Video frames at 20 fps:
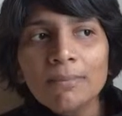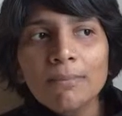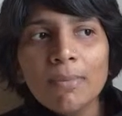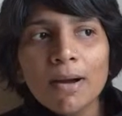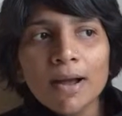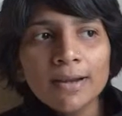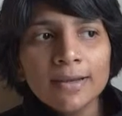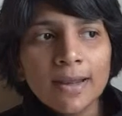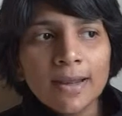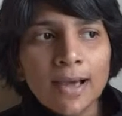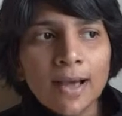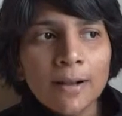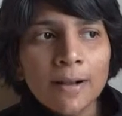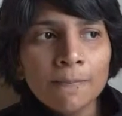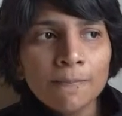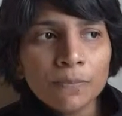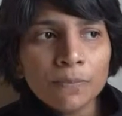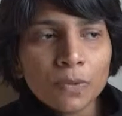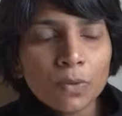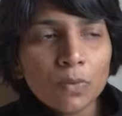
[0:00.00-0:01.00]
but
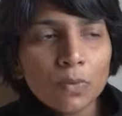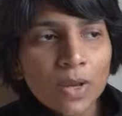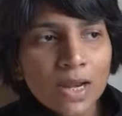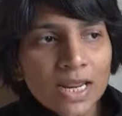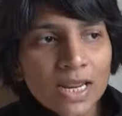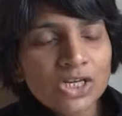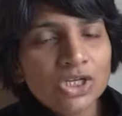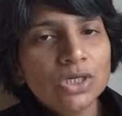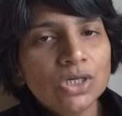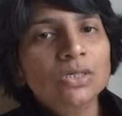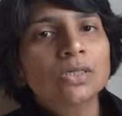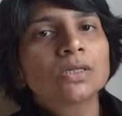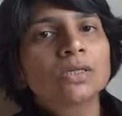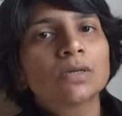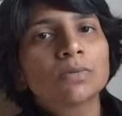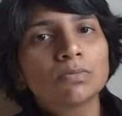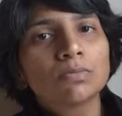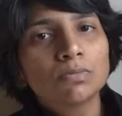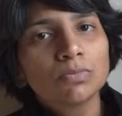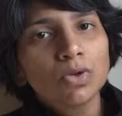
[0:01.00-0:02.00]
um, when i just
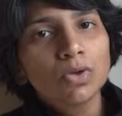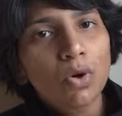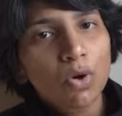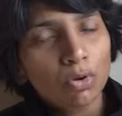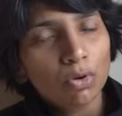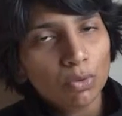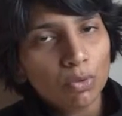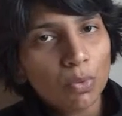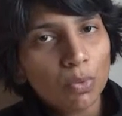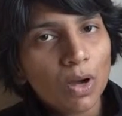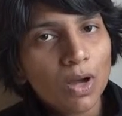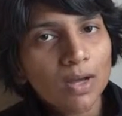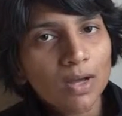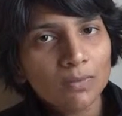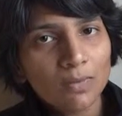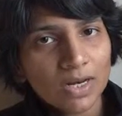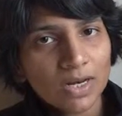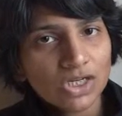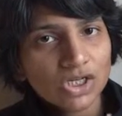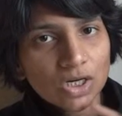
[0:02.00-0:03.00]
go to work
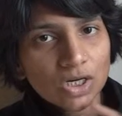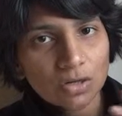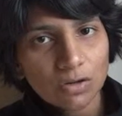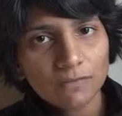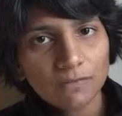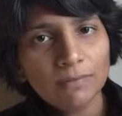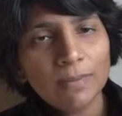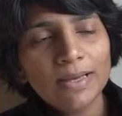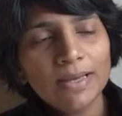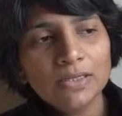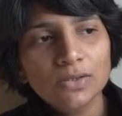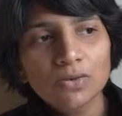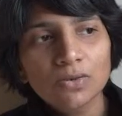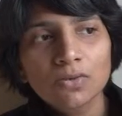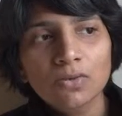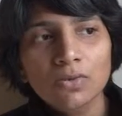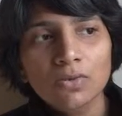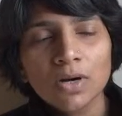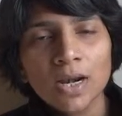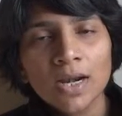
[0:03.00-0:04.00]
when i shut up my
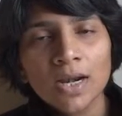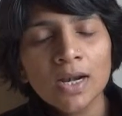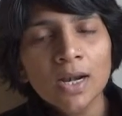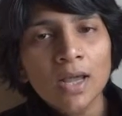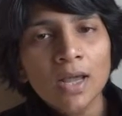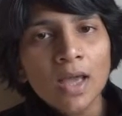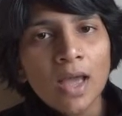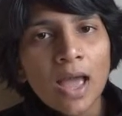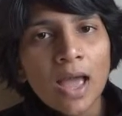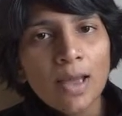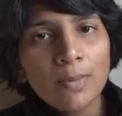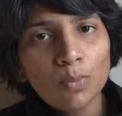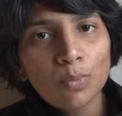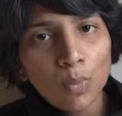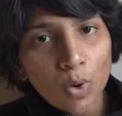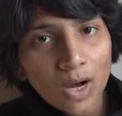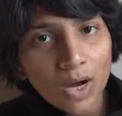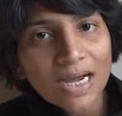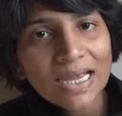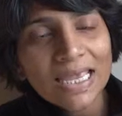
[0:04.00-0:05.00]
door and i'm
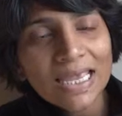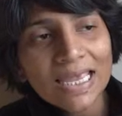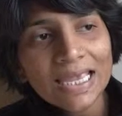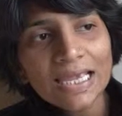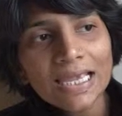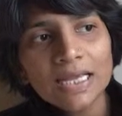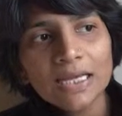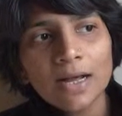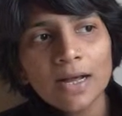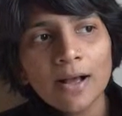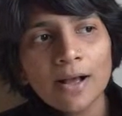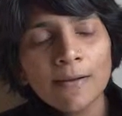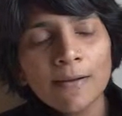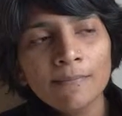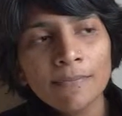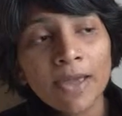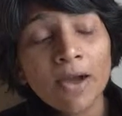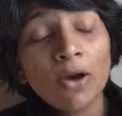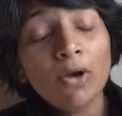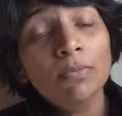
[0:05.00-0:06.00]
working um,
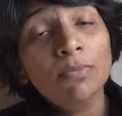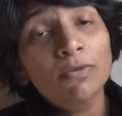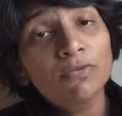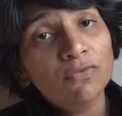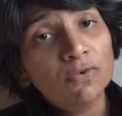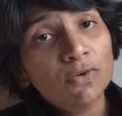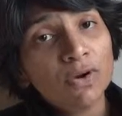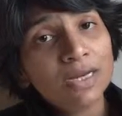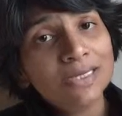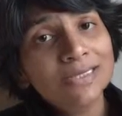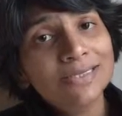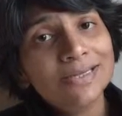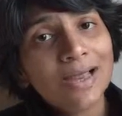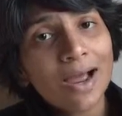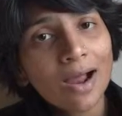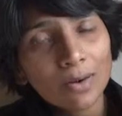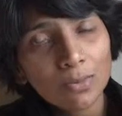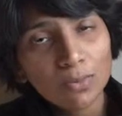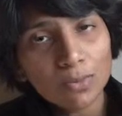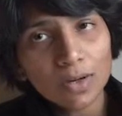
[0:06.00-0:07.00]
or before i
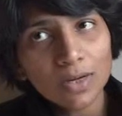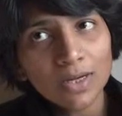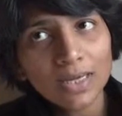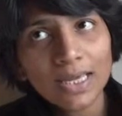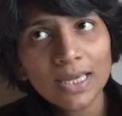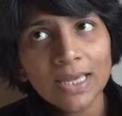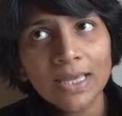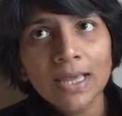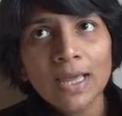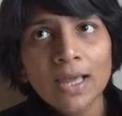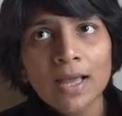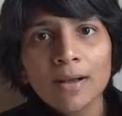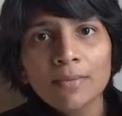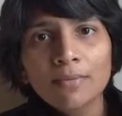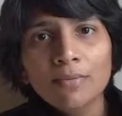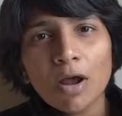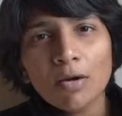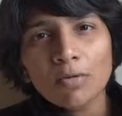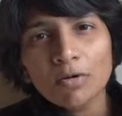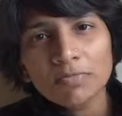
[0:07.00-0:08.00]
start working
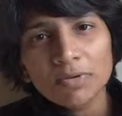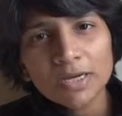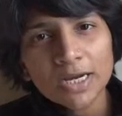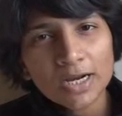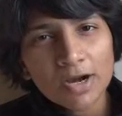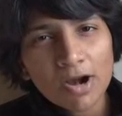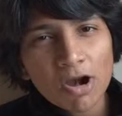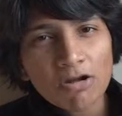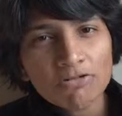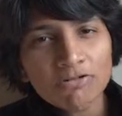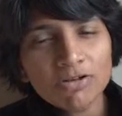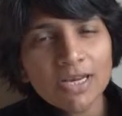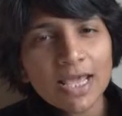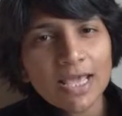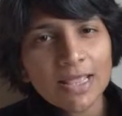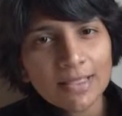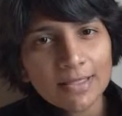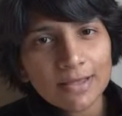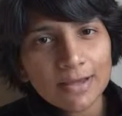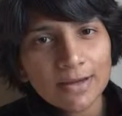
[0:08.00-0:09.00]
probably at around
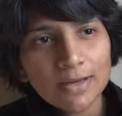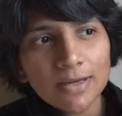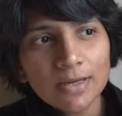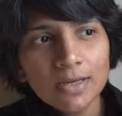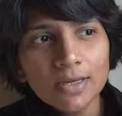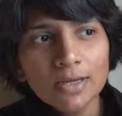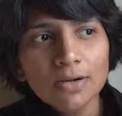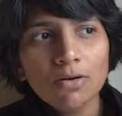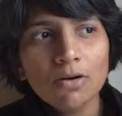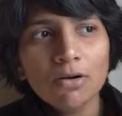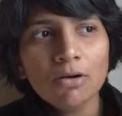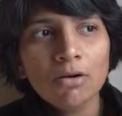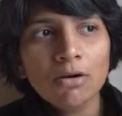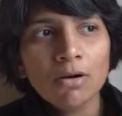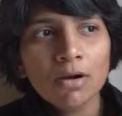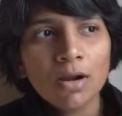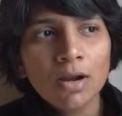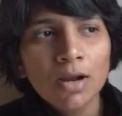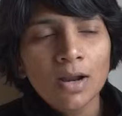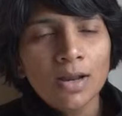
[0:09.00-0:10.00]
10.30 or
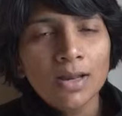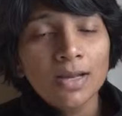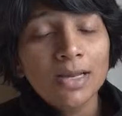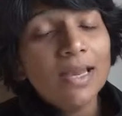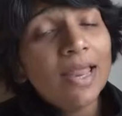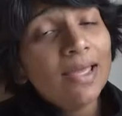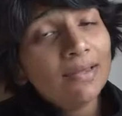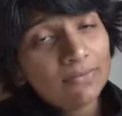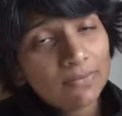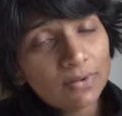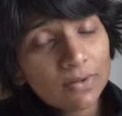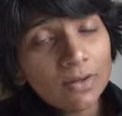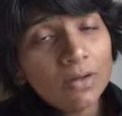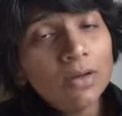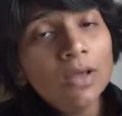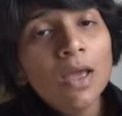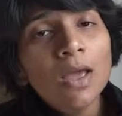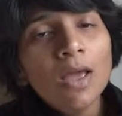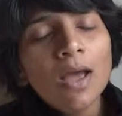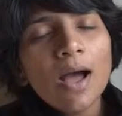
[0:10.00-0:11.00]
11
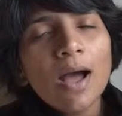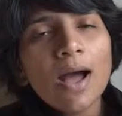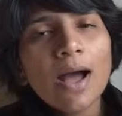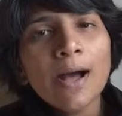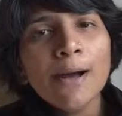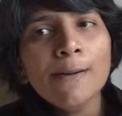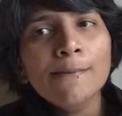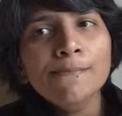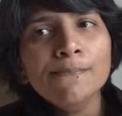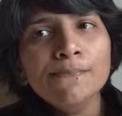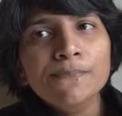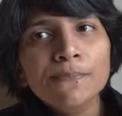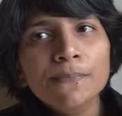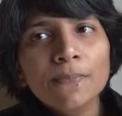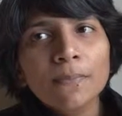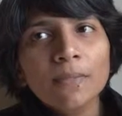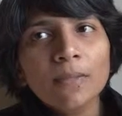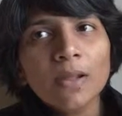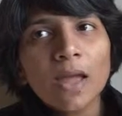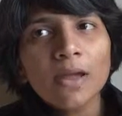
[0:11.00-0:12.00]
um,
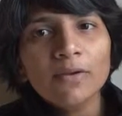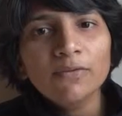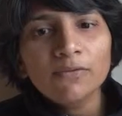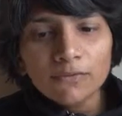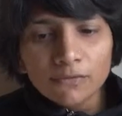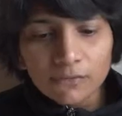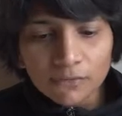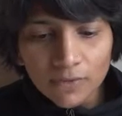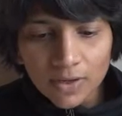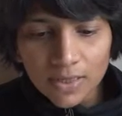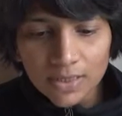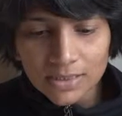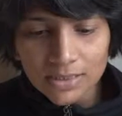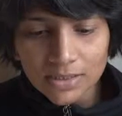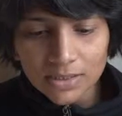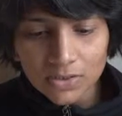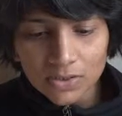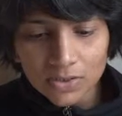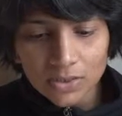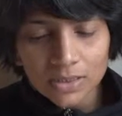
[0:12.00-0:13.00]
i
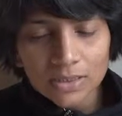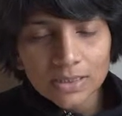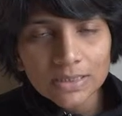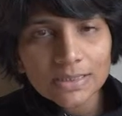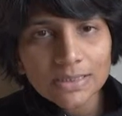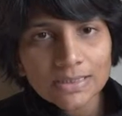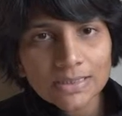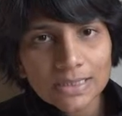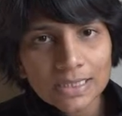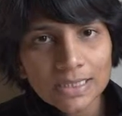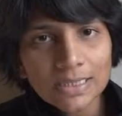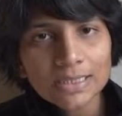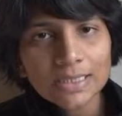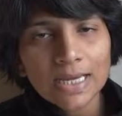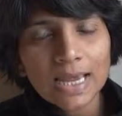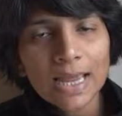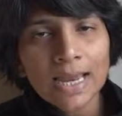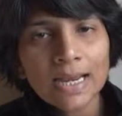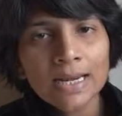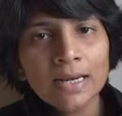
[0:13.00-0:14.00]
first really sit
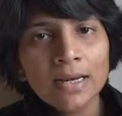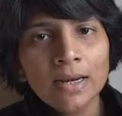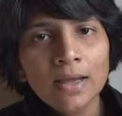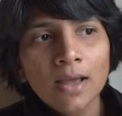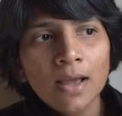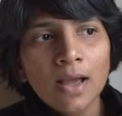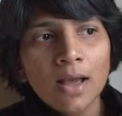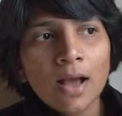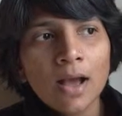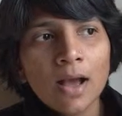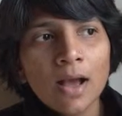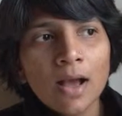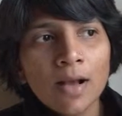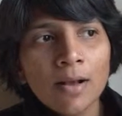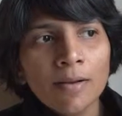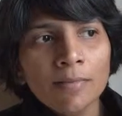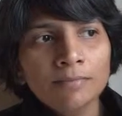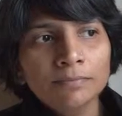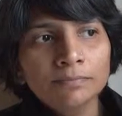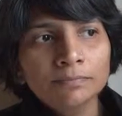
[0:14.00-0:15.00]
and
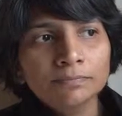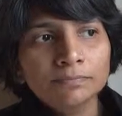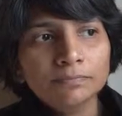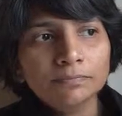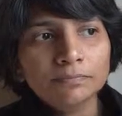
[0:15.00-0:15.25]
um,